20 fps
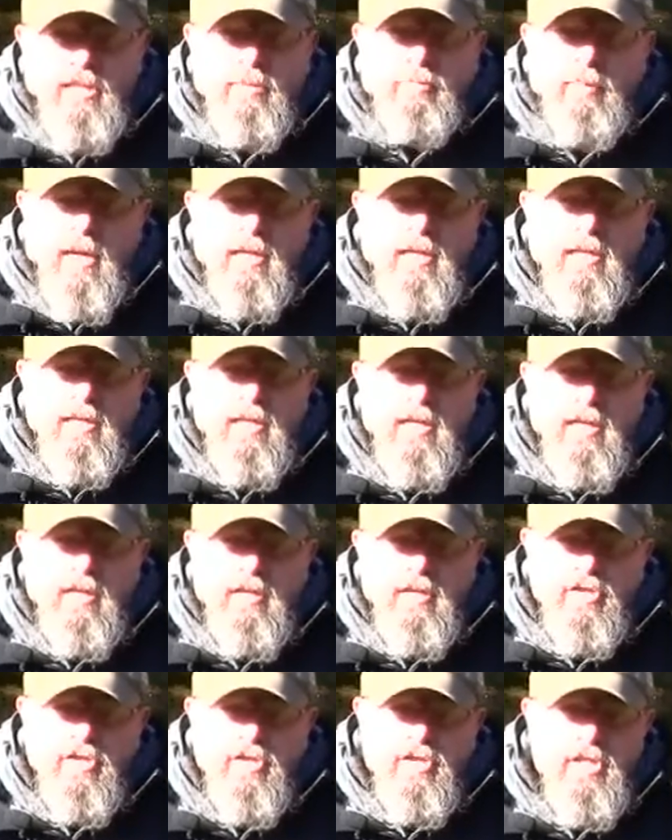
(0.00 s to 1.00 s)
panel here on
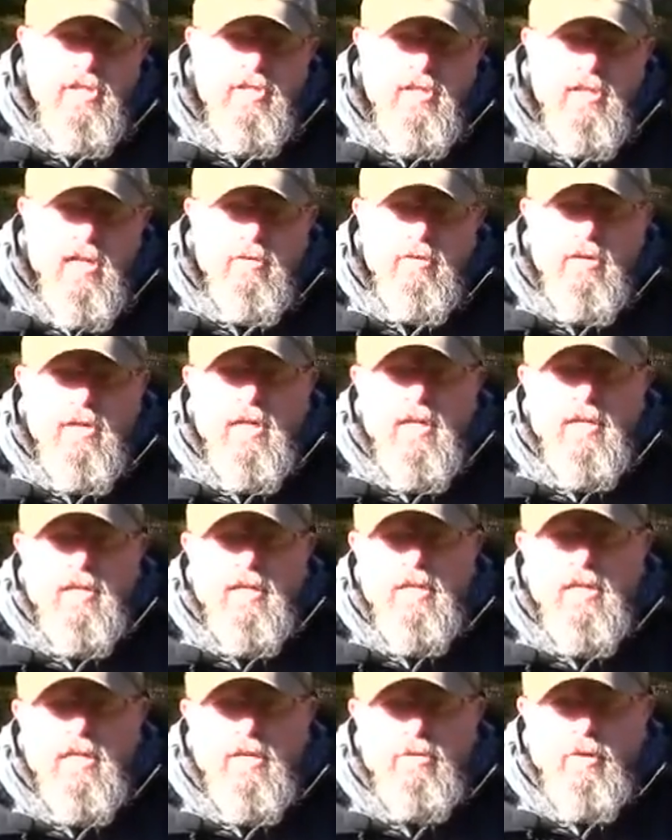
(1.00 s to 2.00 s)
the seating area and
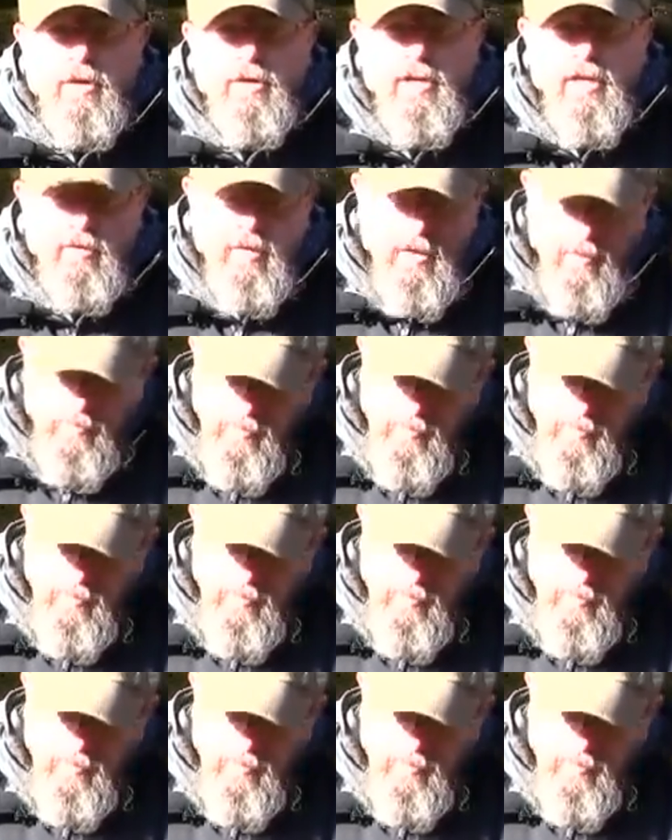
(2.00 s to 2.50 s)
in the groin area.